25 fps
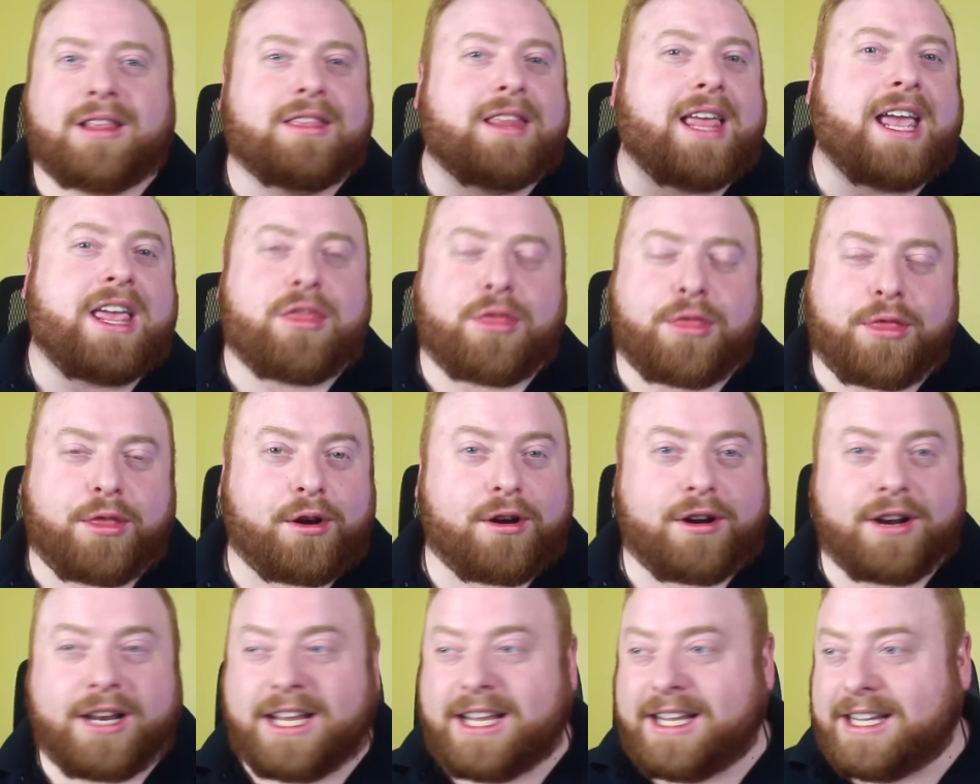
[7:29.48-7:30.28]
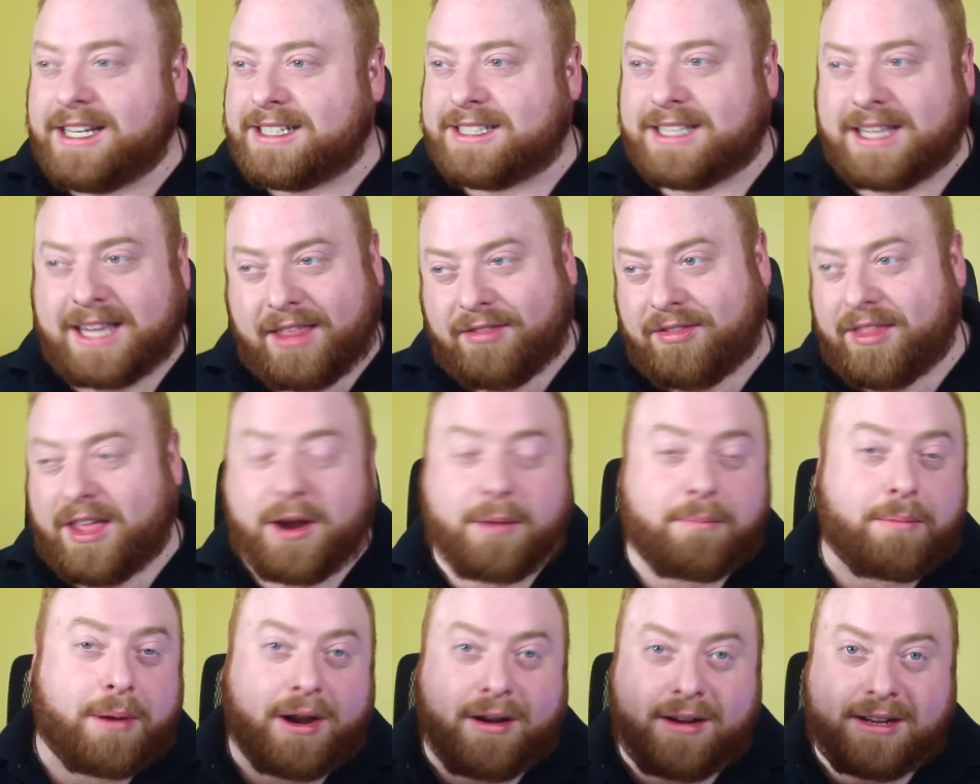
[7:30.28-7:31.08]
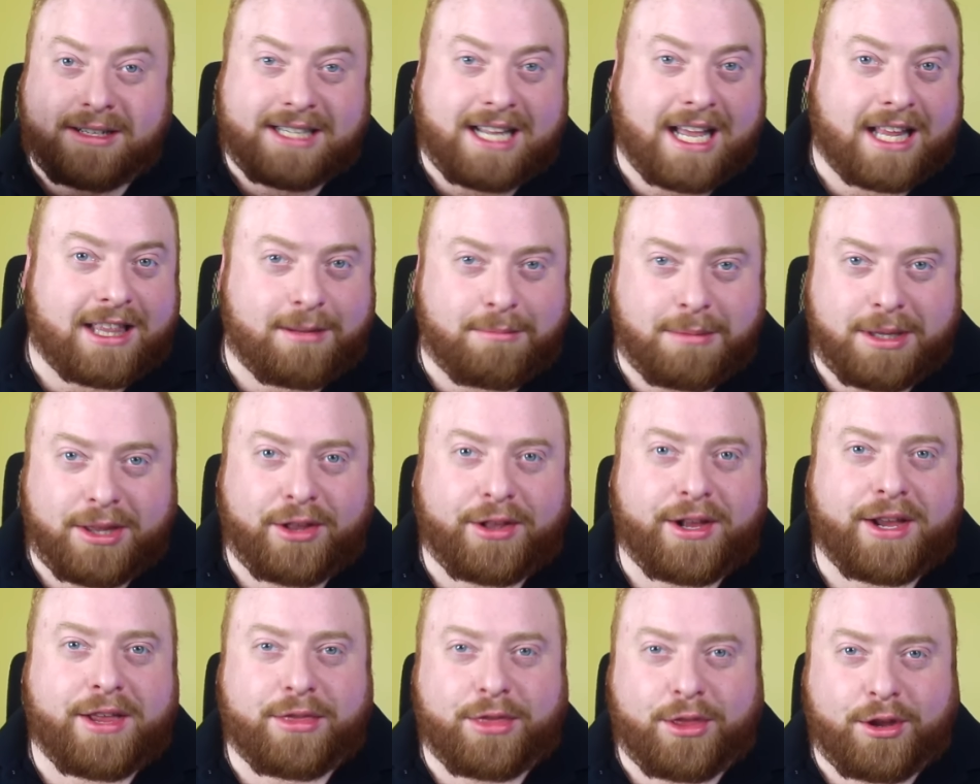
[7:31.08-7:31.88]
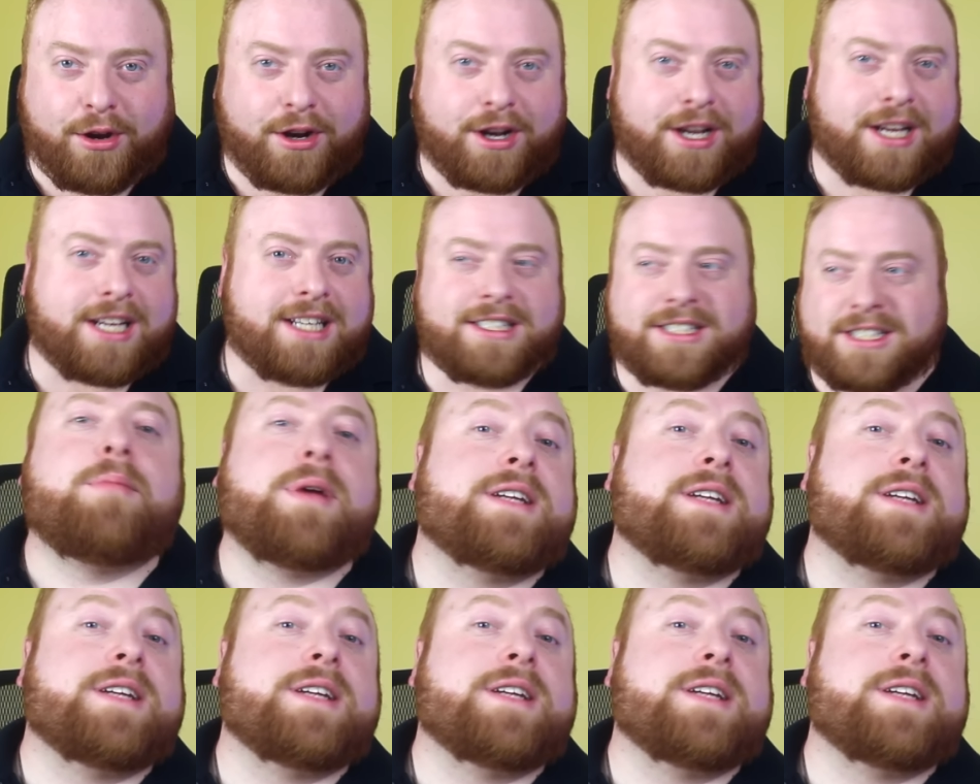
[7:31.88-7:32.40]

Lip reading: late 30s, and then their parents had them in the late 30s,